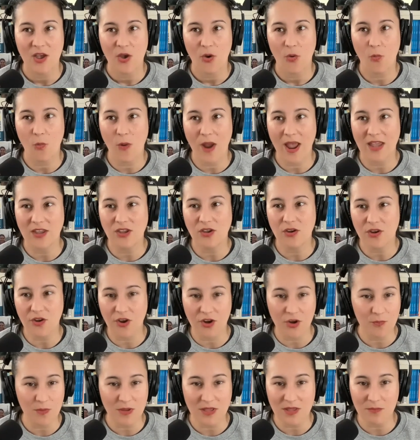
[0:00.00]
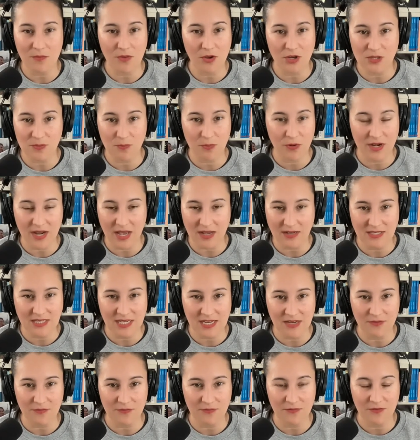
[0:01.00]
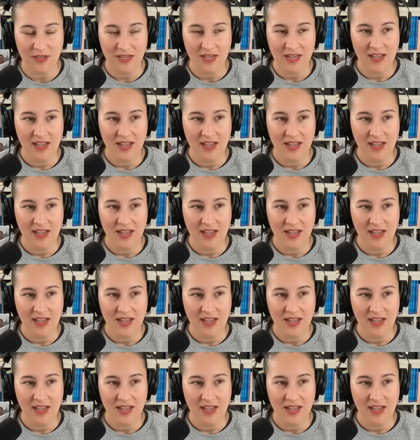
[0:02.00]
where you're going to be the most productive,